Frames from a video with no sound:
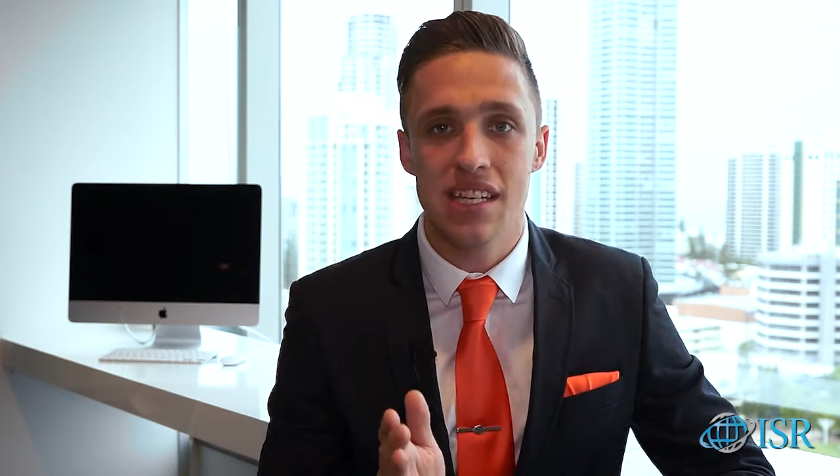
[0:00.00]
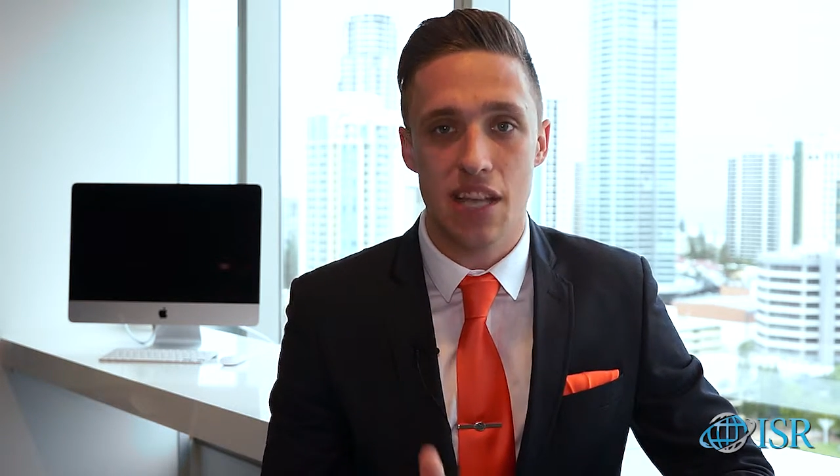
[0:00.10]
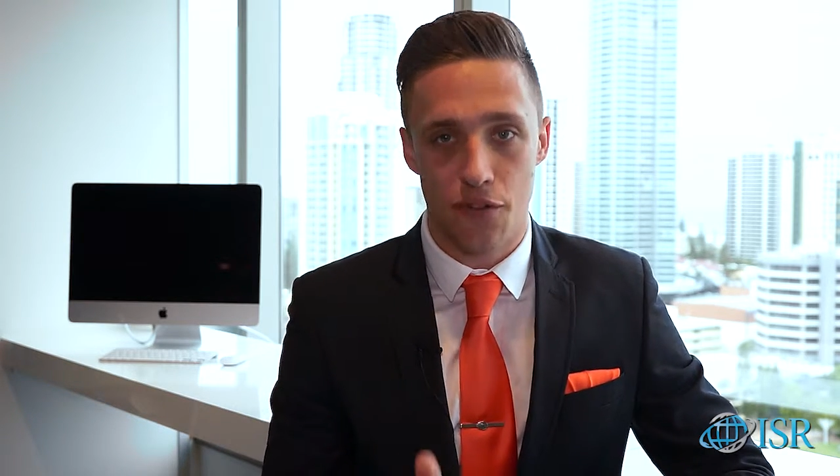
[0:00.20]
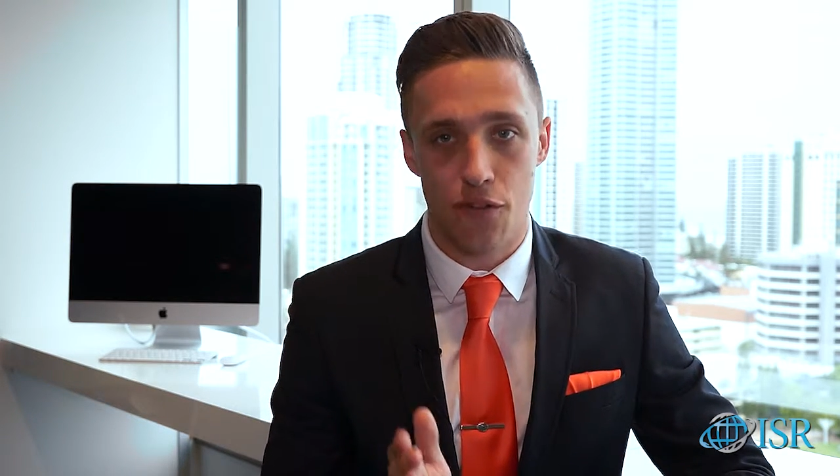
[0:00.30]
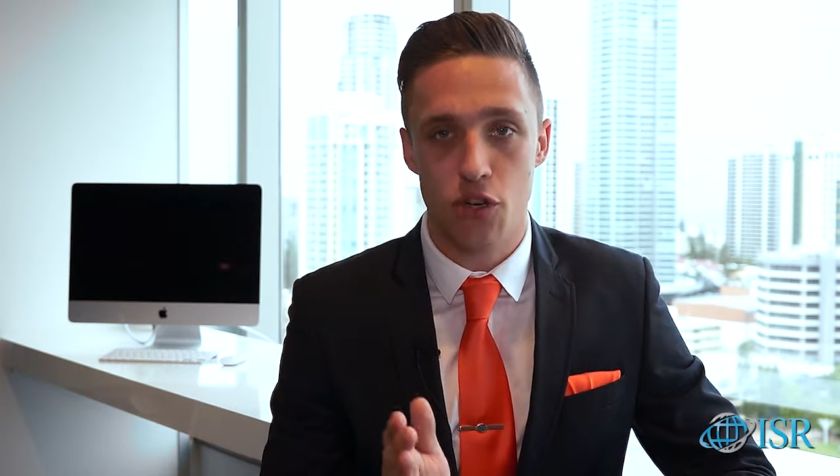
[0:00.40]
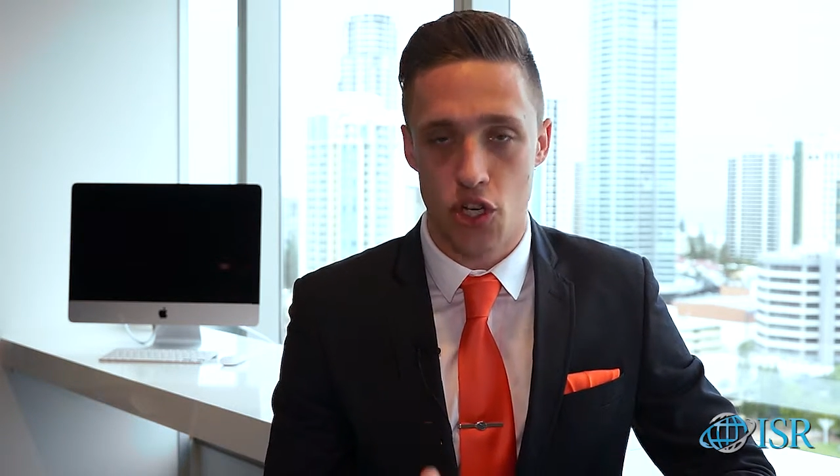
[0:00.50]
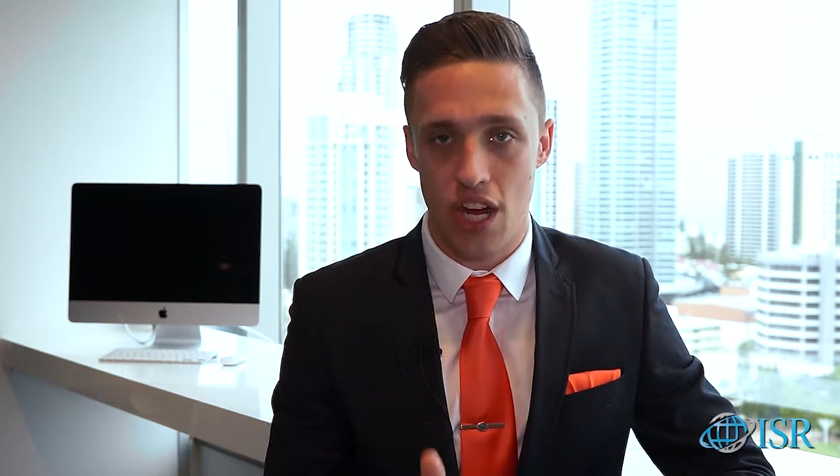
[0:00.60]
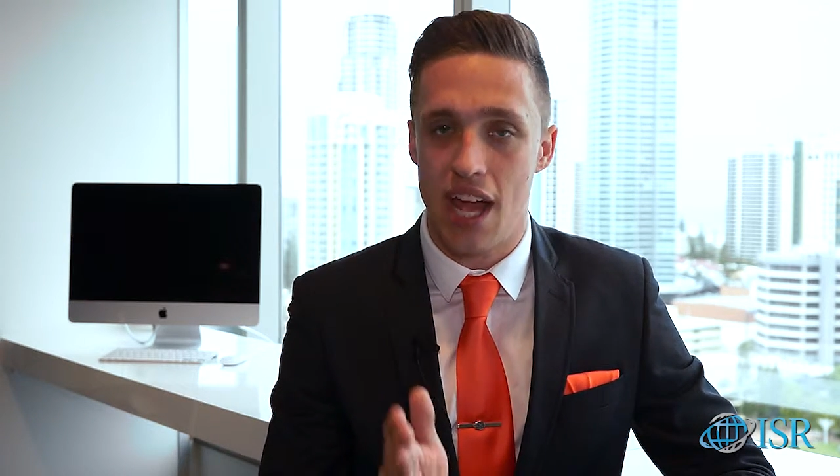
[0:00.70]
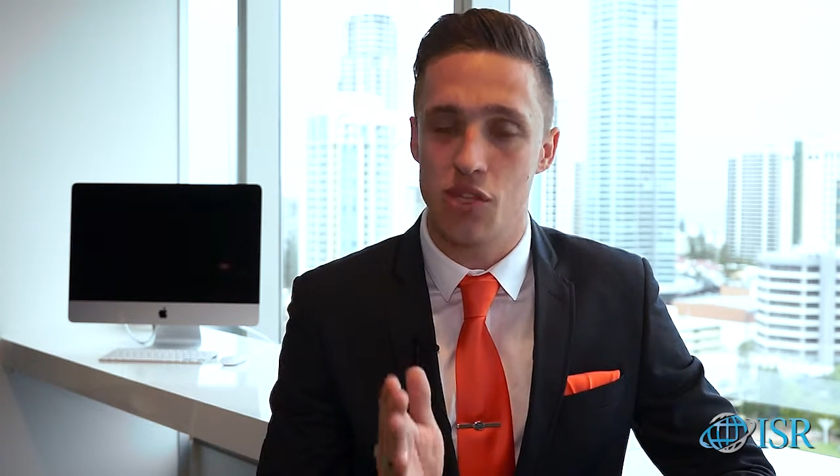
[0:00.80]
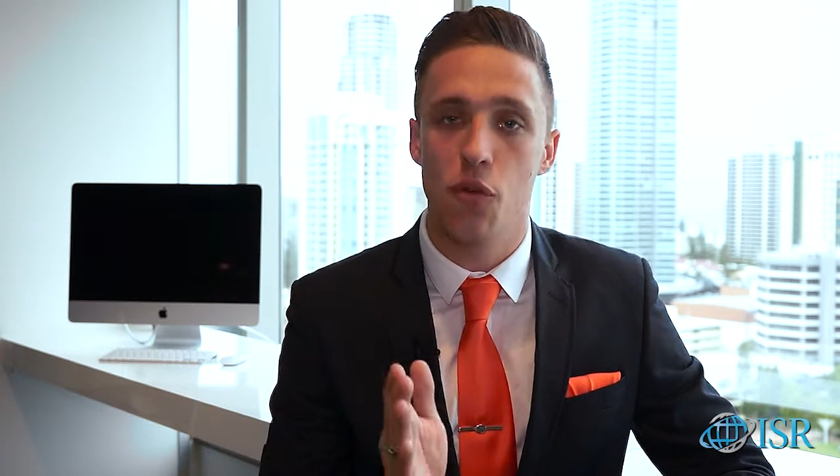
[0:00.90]
different
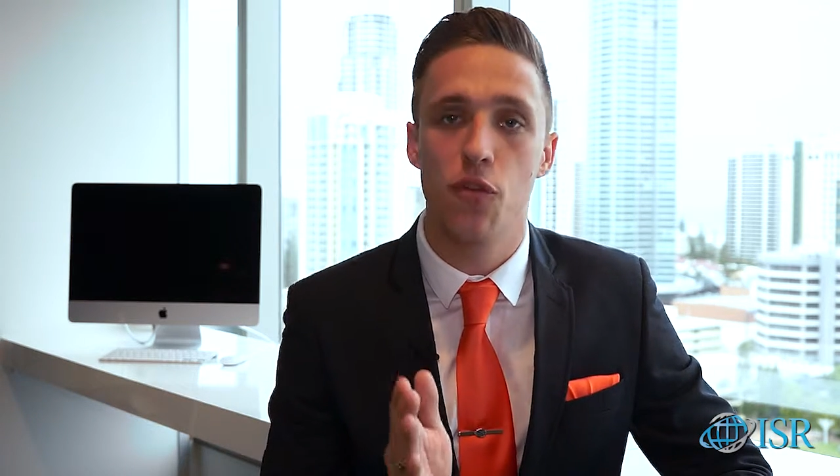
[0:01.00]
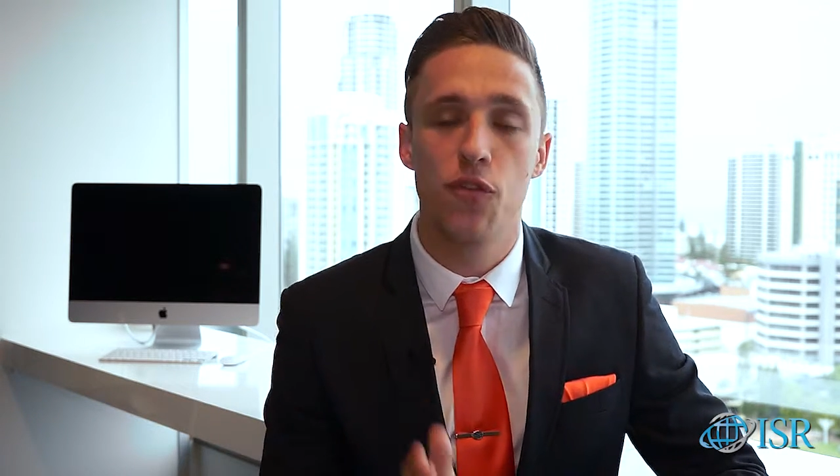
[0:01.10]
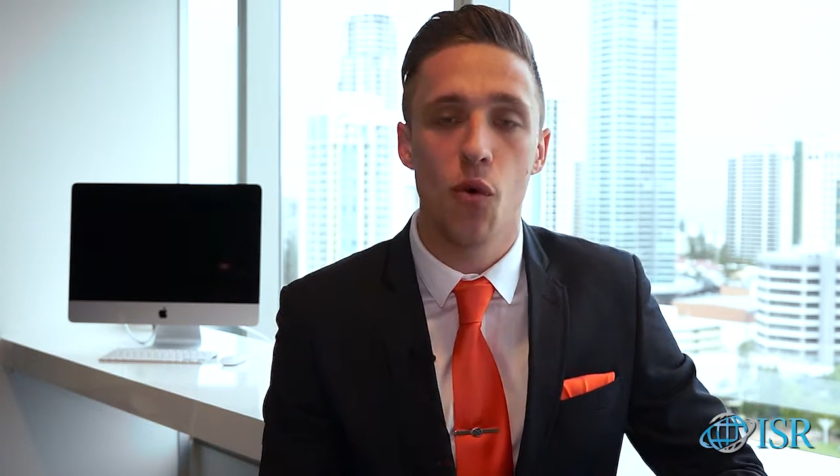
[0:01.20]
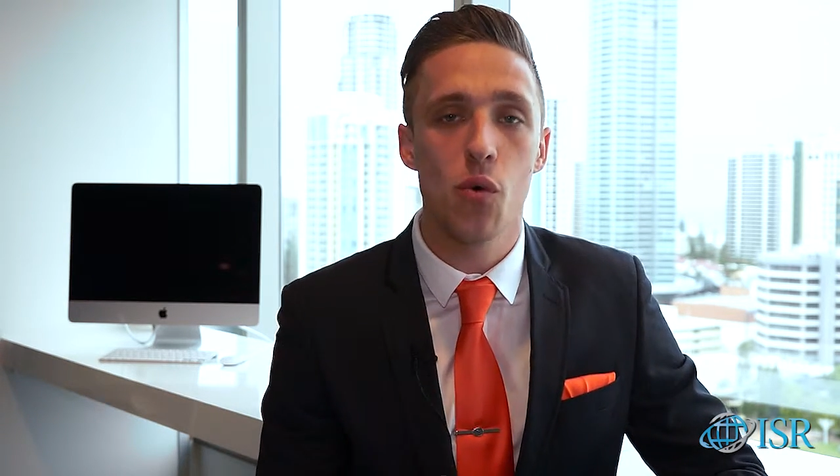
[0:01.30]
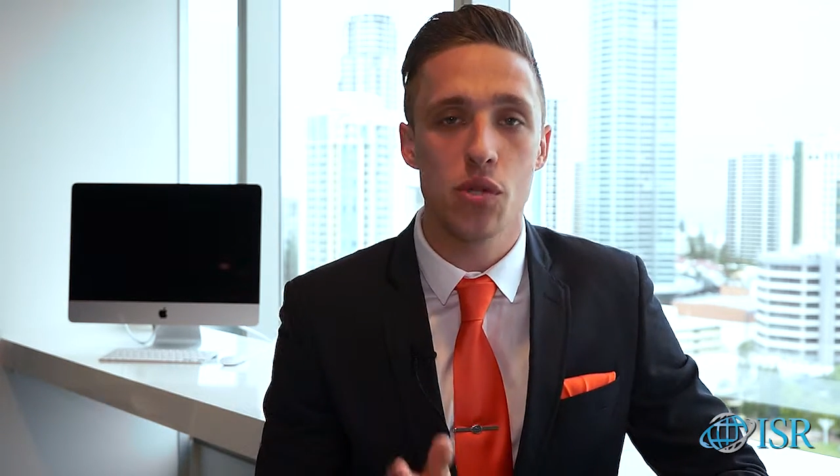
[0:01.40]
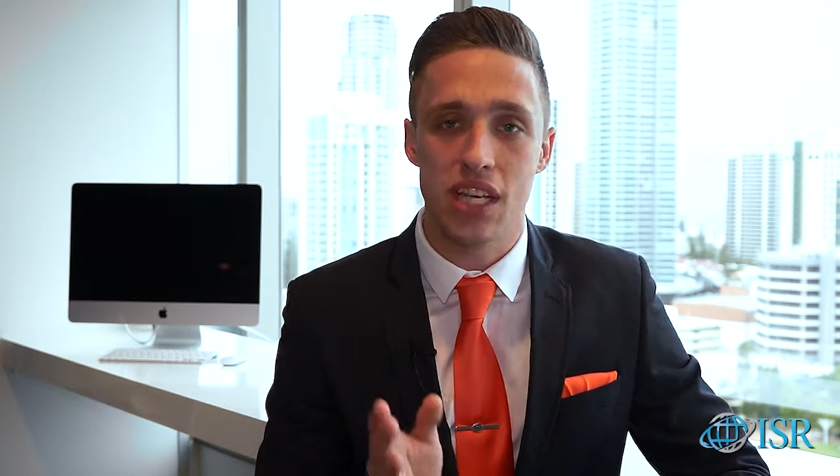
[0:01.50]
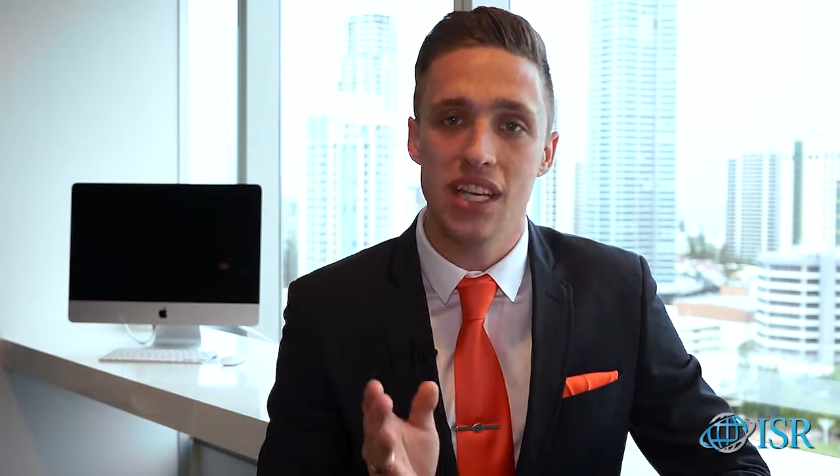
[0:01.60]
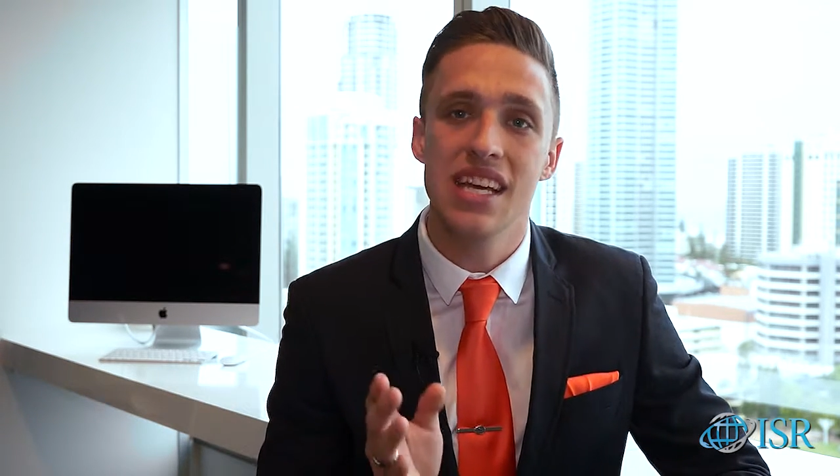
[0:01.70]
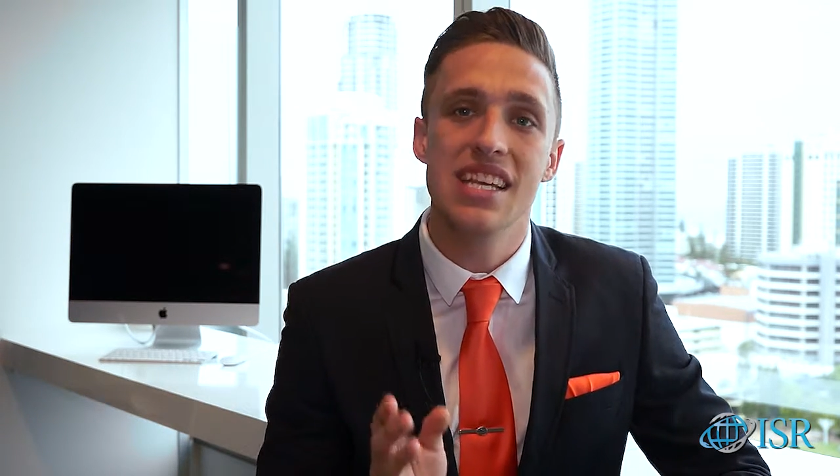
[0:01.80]
shares or 40